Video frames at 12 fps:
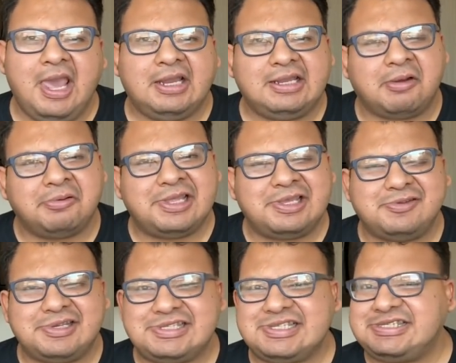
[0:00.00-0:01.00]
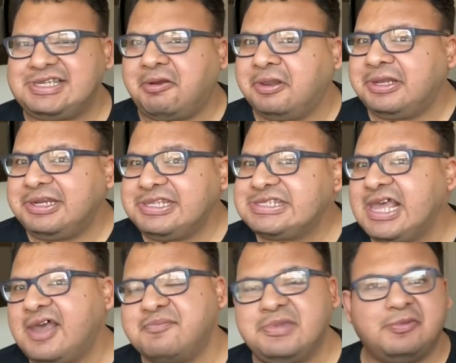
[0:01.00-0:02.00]
And I don't think you necessarily need to
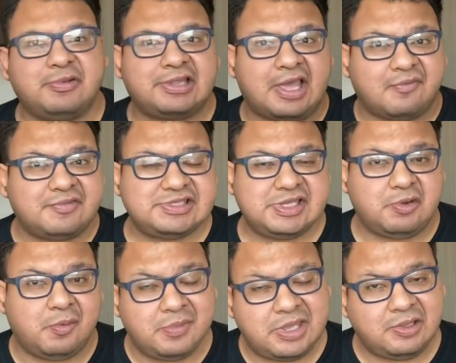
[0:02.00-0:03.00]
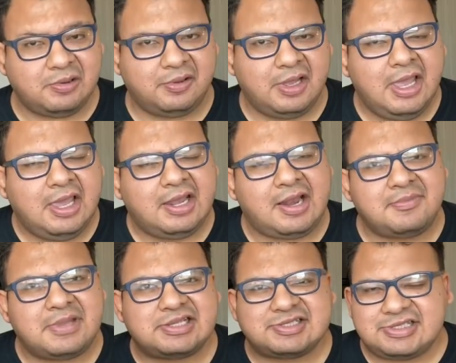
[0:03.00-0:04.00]
have meat with every single meal. And I'm
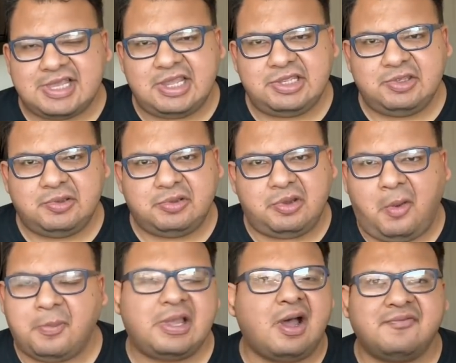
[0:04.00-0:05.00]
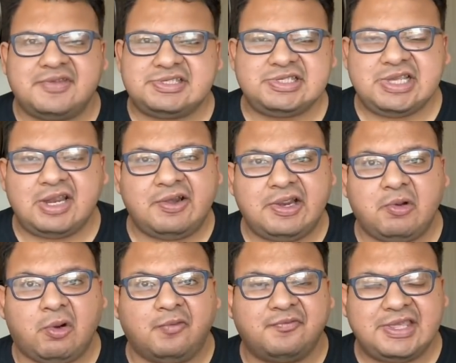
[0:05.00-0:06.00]
not saying you become vegetarian
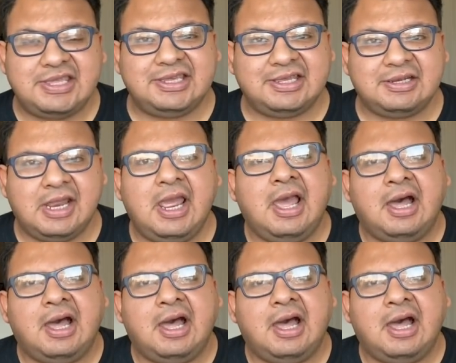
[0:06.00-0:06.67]
or vegan.